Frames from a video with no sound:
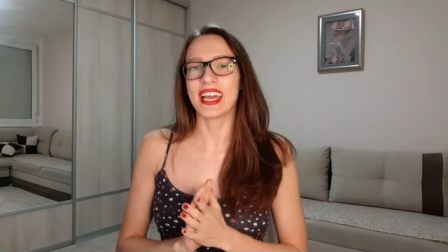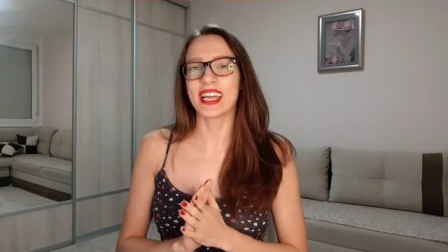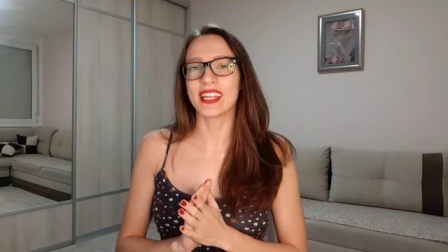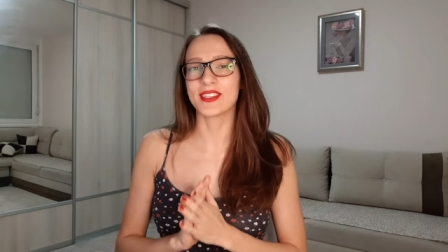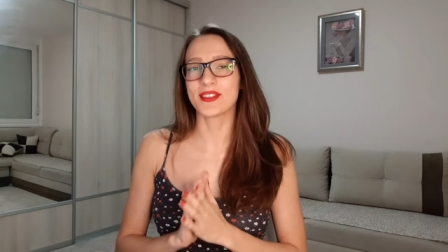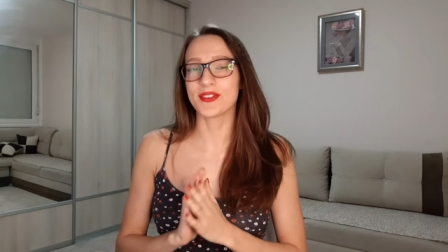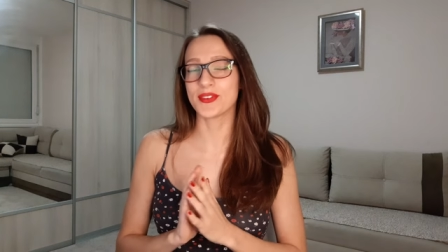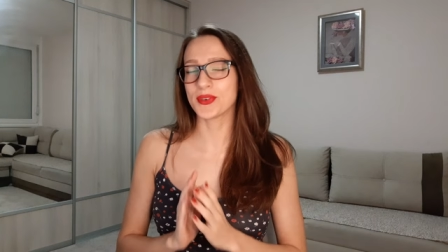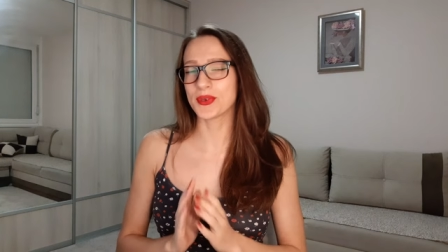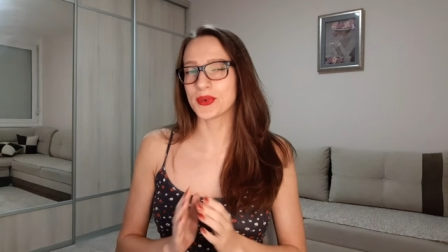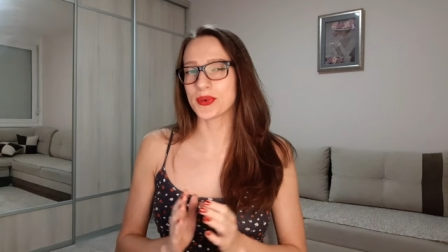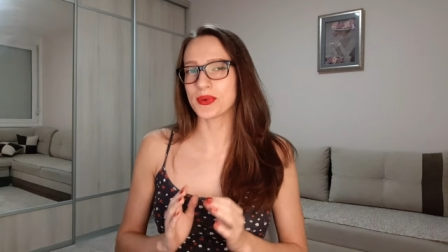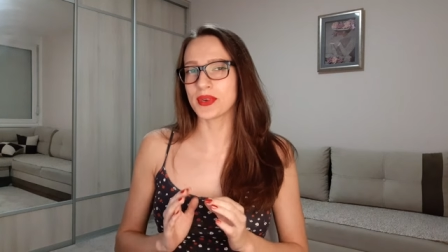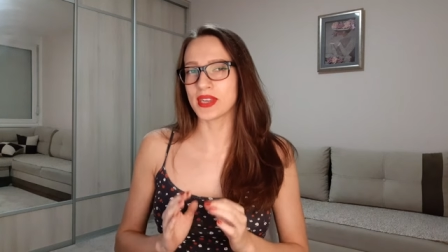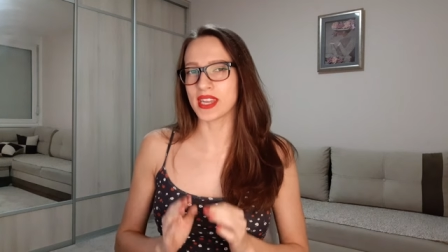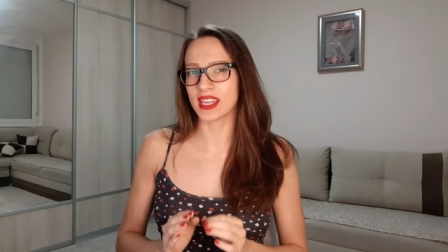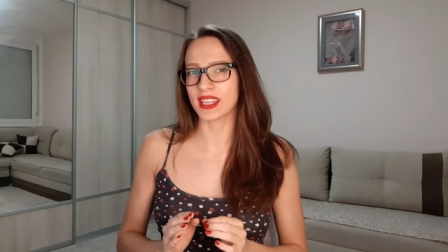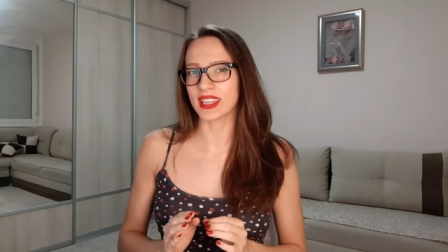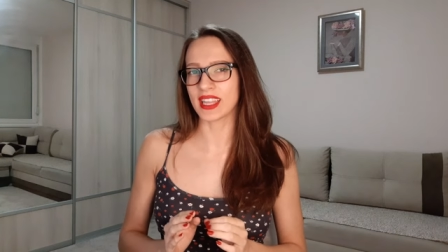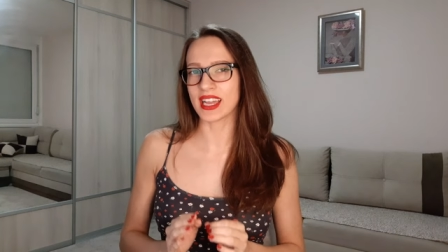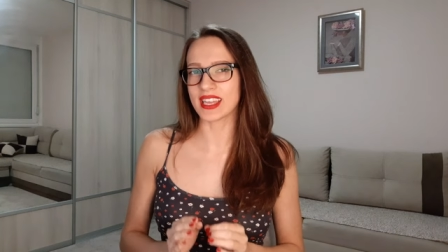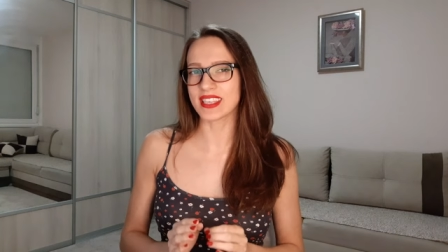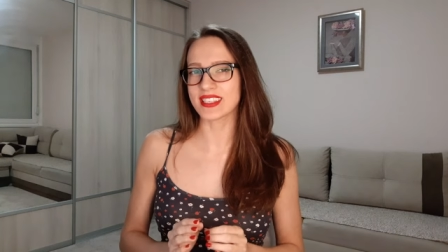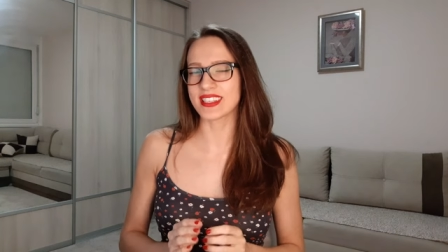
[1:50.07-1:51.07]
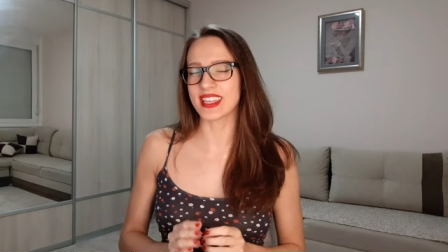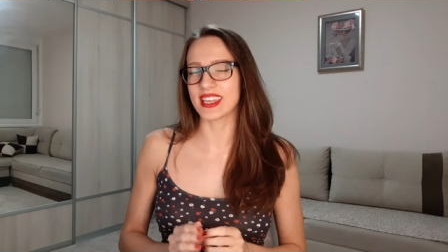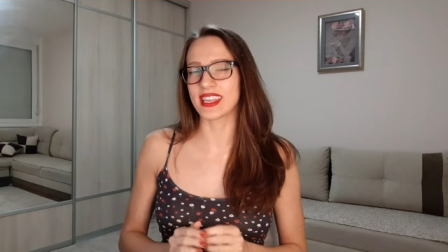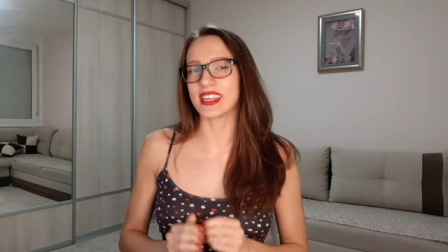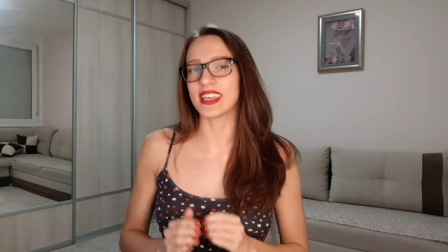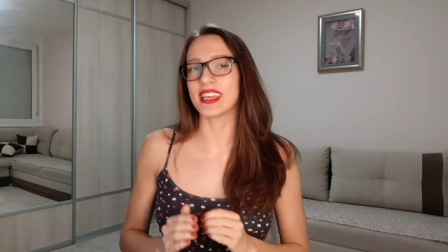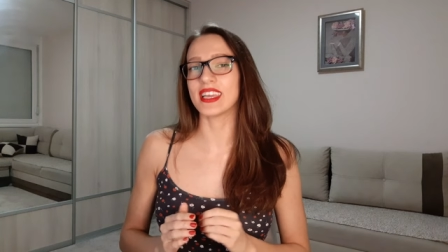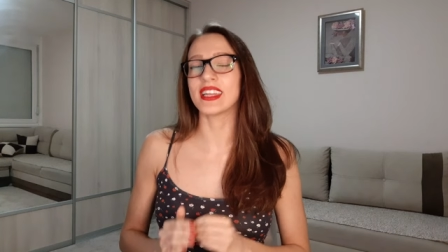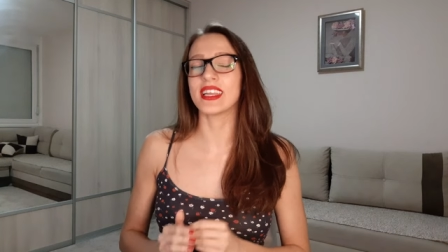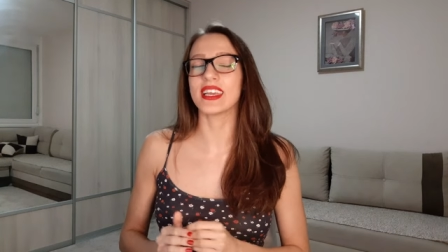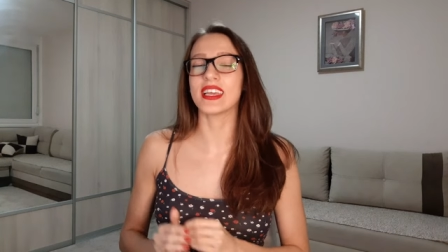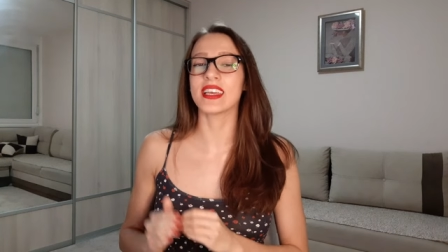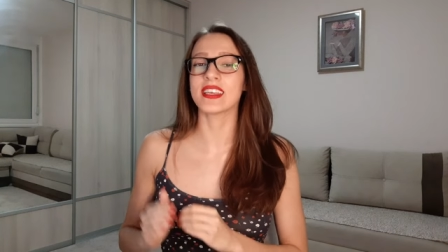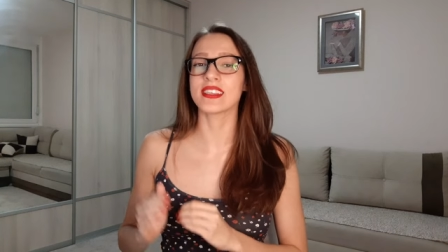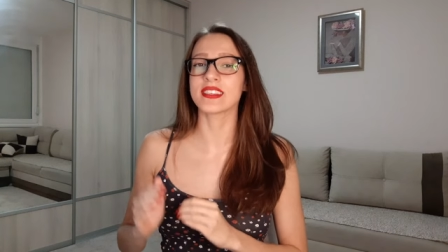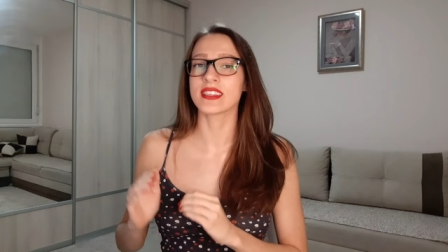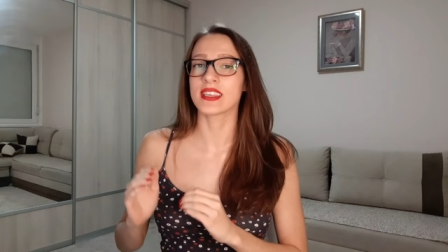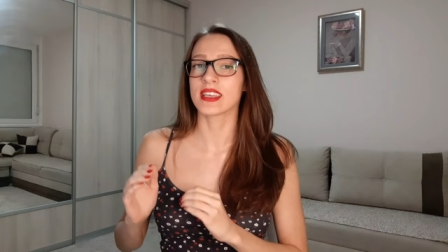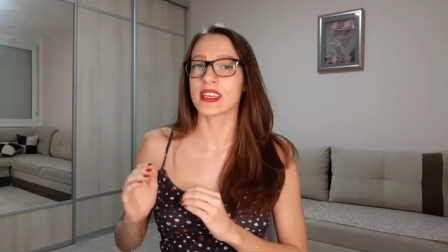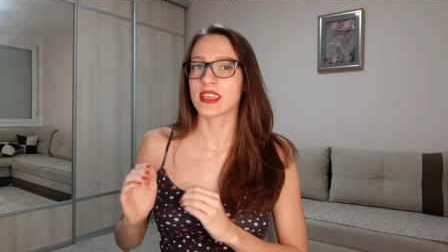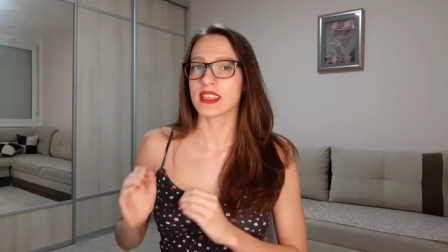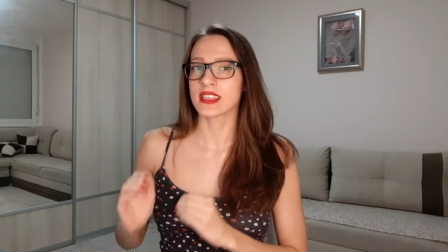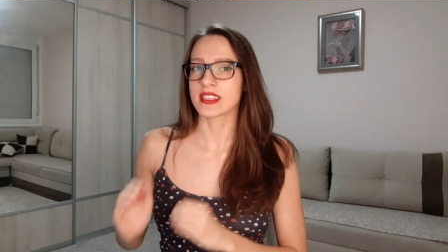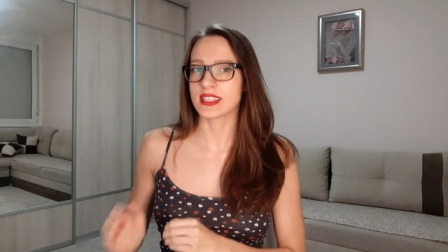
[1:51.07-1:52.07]
and you realize that it
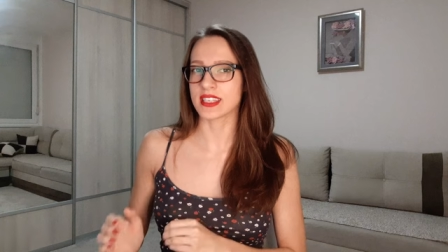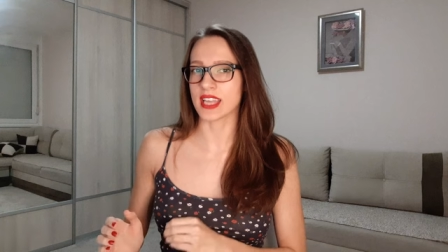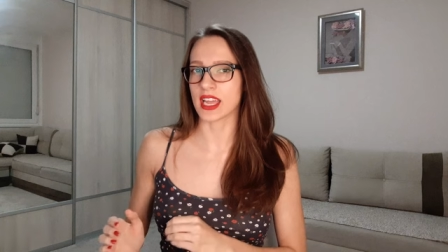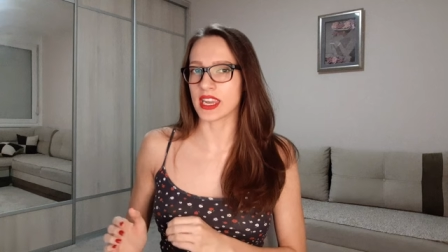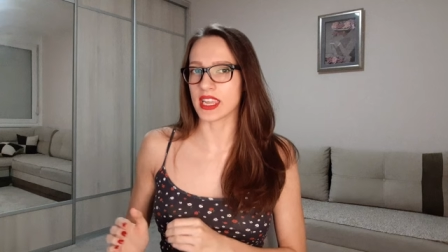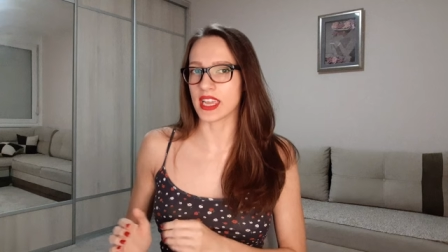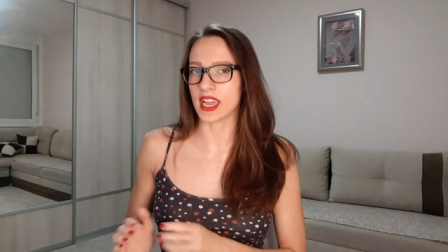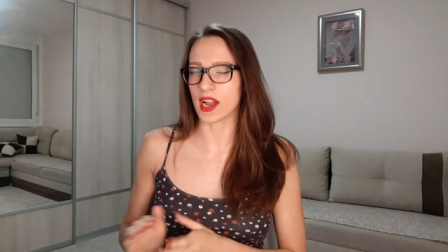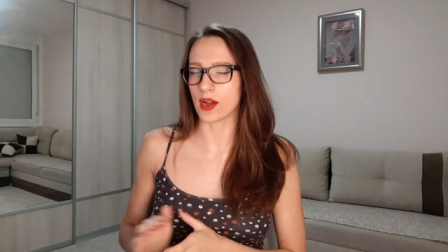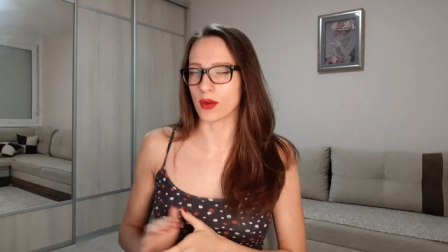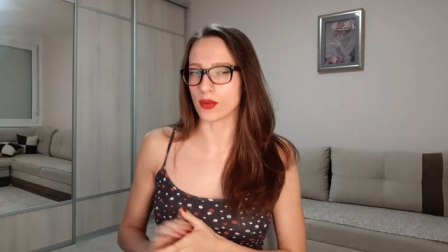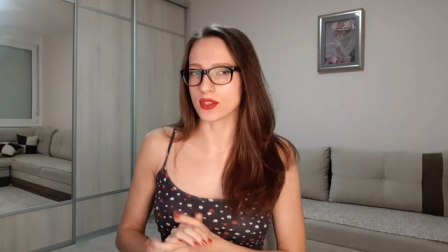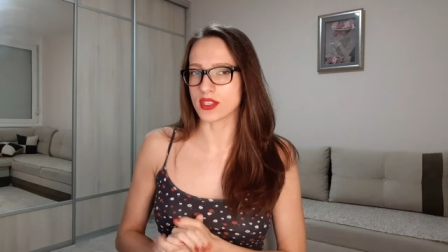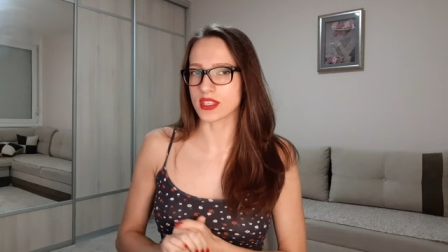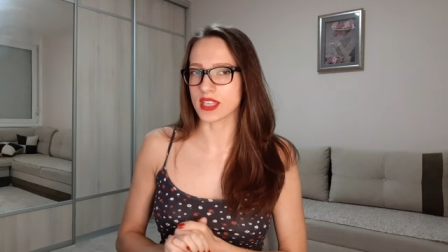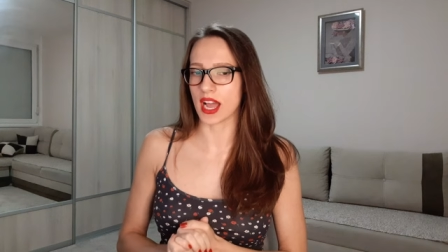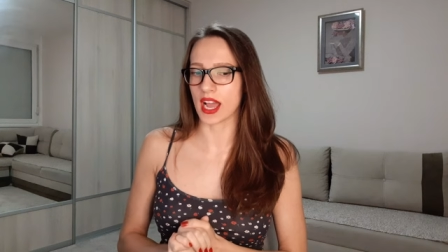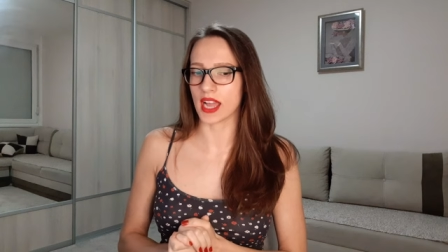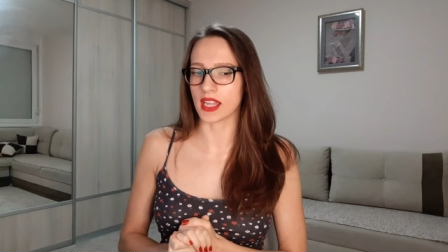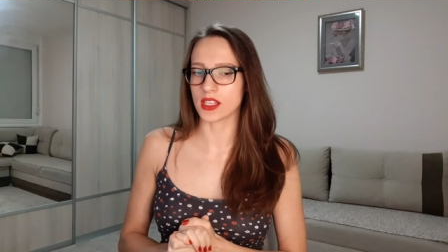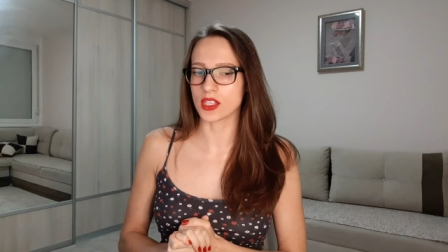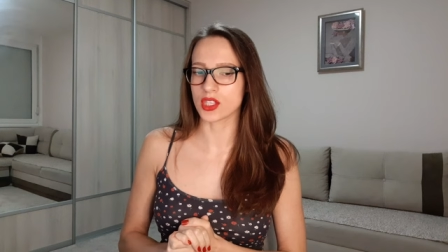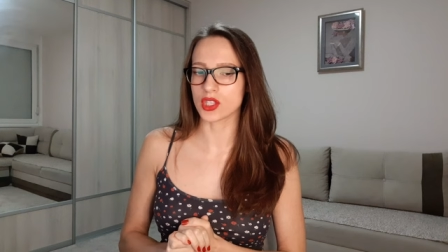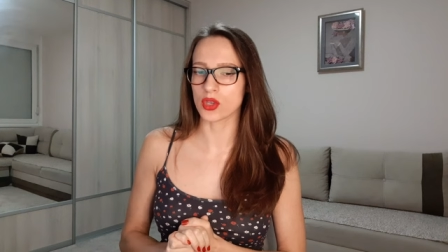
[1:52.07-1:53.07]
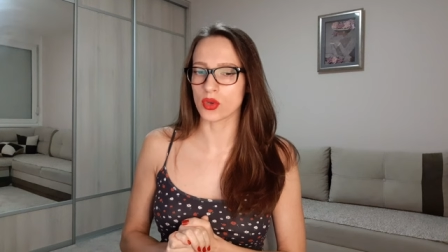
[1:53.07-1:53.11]
is sunny outside.